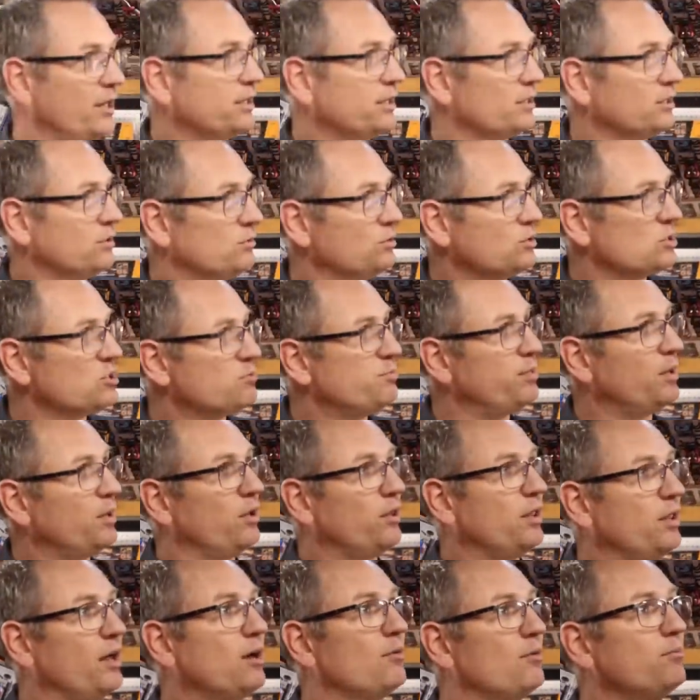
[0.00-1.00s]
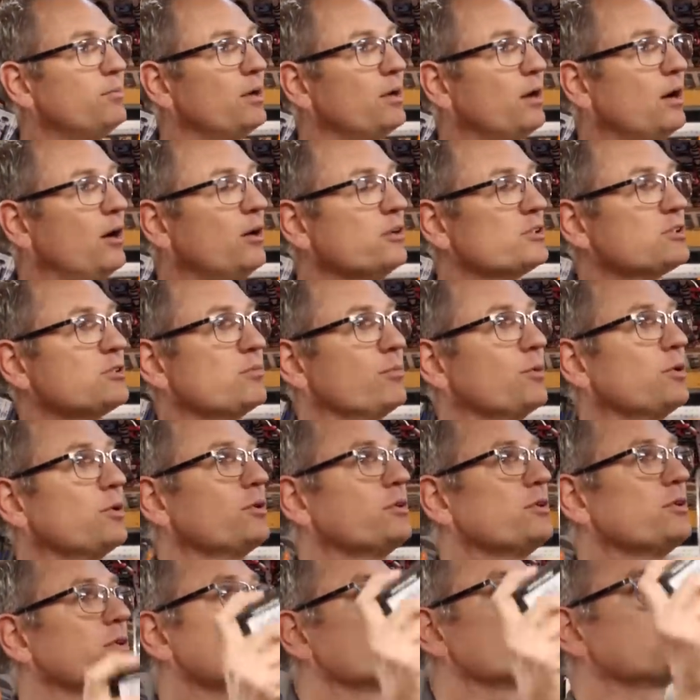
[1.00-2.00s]
how you would spell that, but
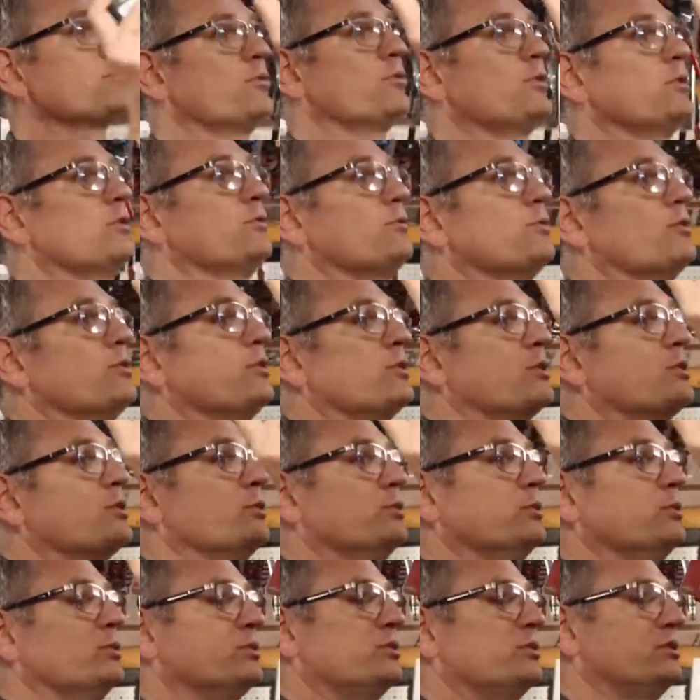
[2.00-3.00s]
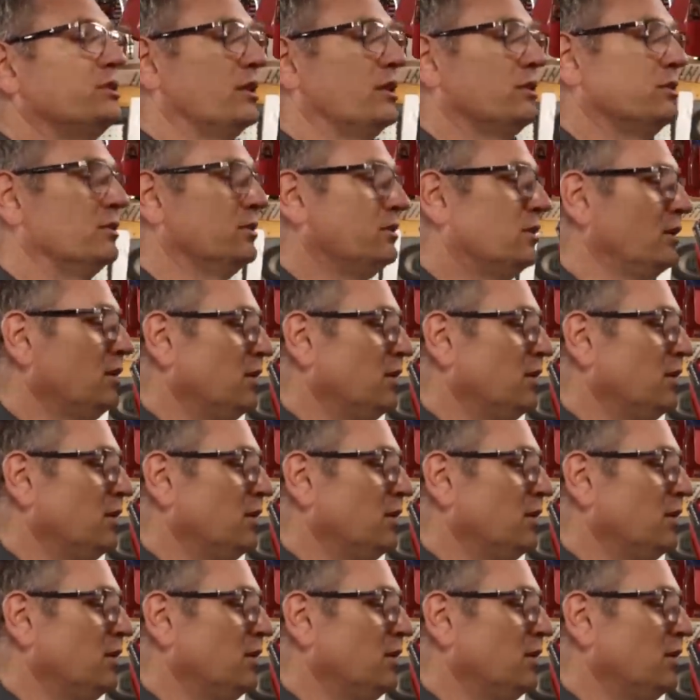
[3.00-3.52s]
awesomer is really really cool. So